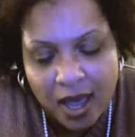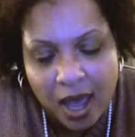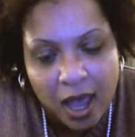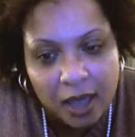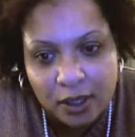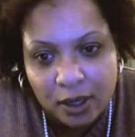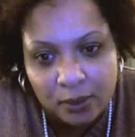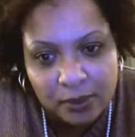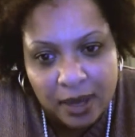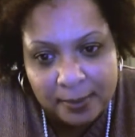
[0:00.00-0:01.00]
And no,
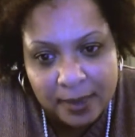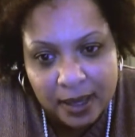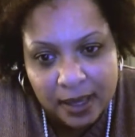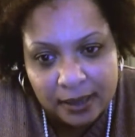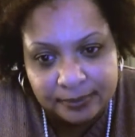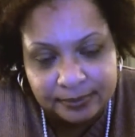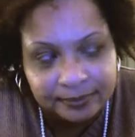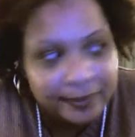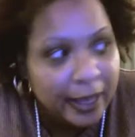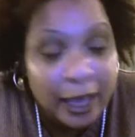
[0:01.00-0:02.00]
not mine.
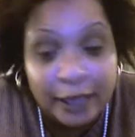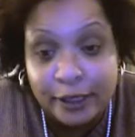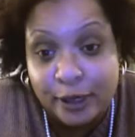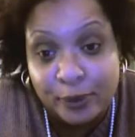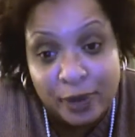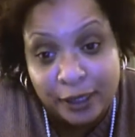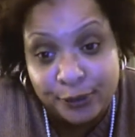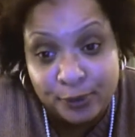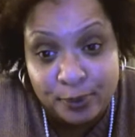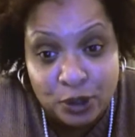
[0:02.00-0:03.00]
And no, not a
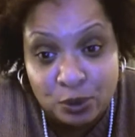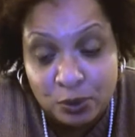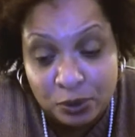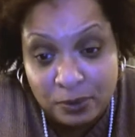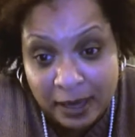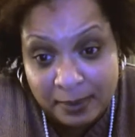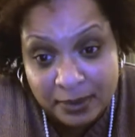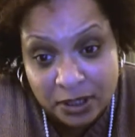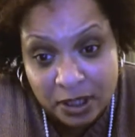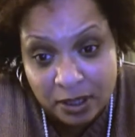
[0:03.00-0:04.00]
little cute little
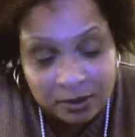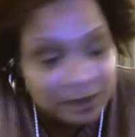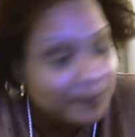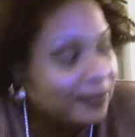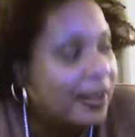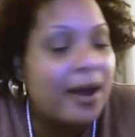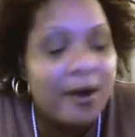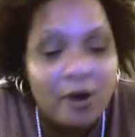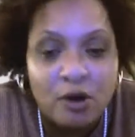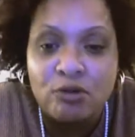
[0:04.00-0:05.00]
baby's toes. A
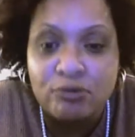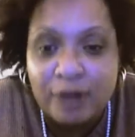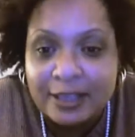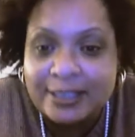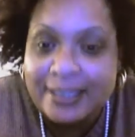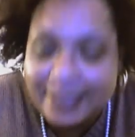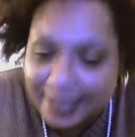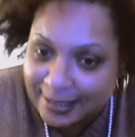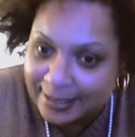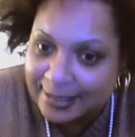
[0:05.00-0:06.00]
old rusty
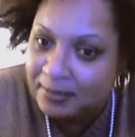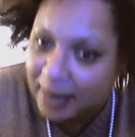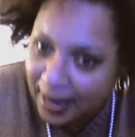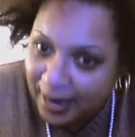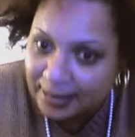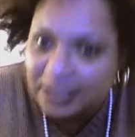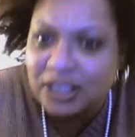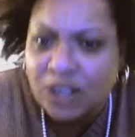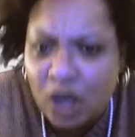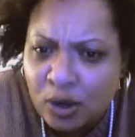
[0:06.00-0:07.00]
dusty man's
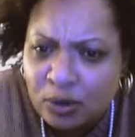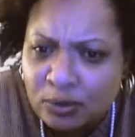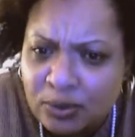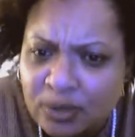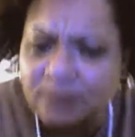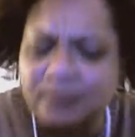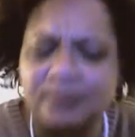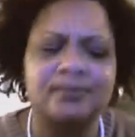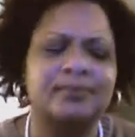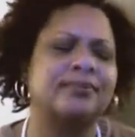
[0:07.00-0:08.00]
toes.
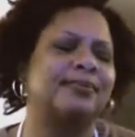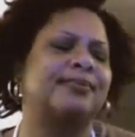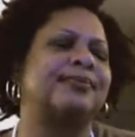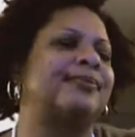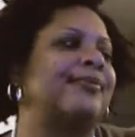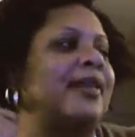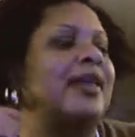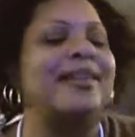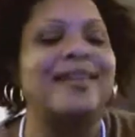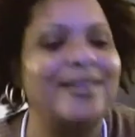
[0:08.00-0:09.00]

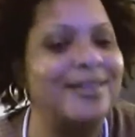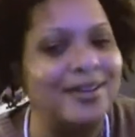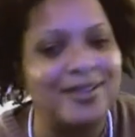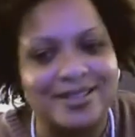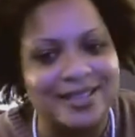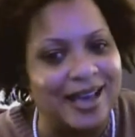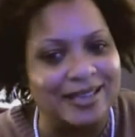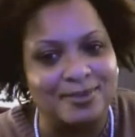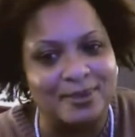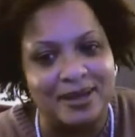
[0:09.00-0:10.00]
And you know that's got
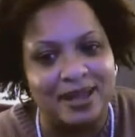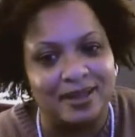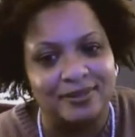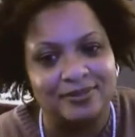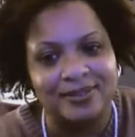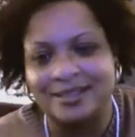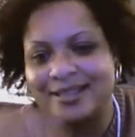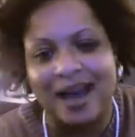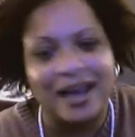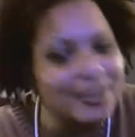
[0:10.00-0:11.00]
to be love. It's
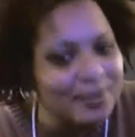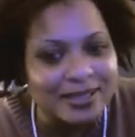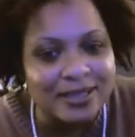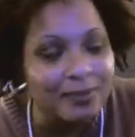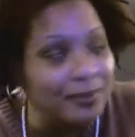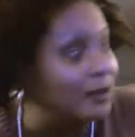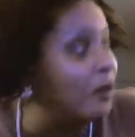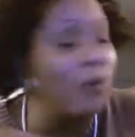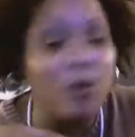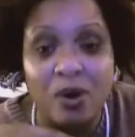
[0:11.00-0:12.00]
got to be something
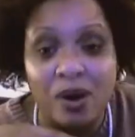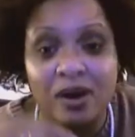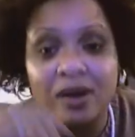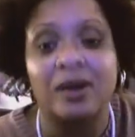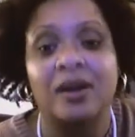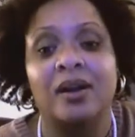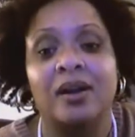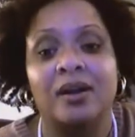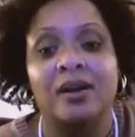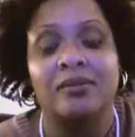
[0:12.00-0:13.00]
or
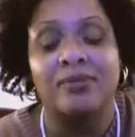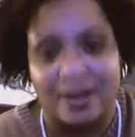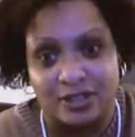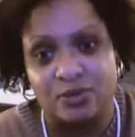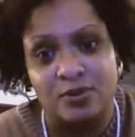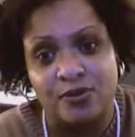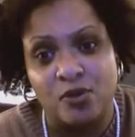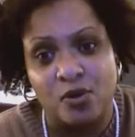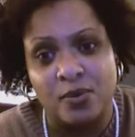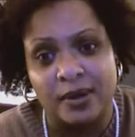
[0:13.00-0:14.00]
rights to a
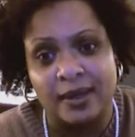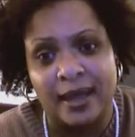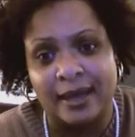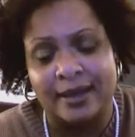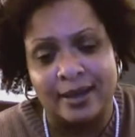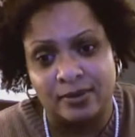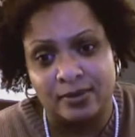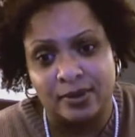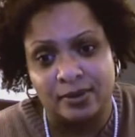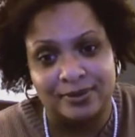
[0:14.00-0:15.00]
401k down the
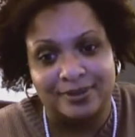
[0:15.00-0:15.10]
road.